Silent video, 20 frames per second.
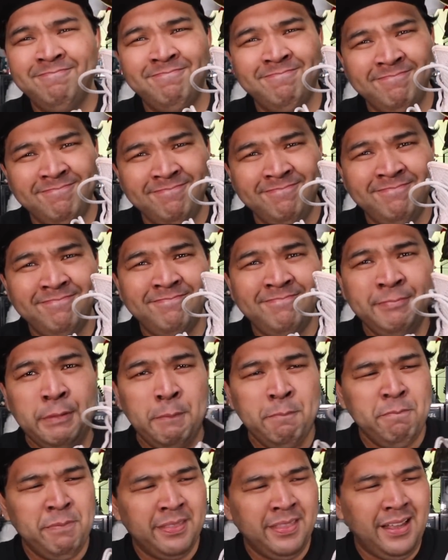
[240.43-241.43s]
hmm,
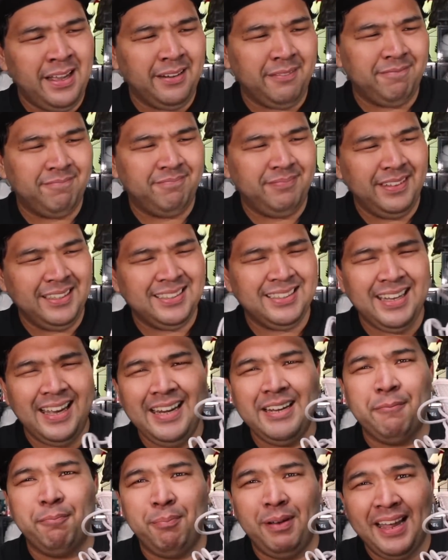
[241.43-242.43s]
not, it's
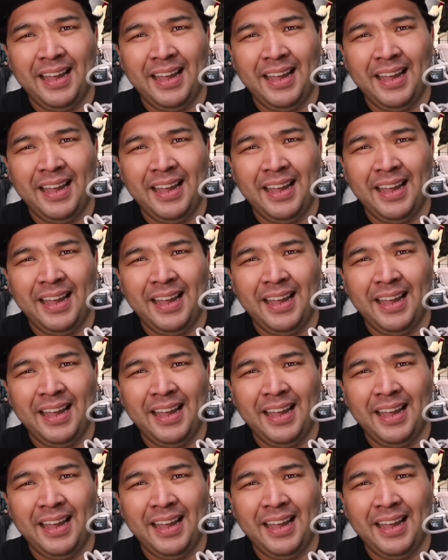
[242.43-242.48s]
kind of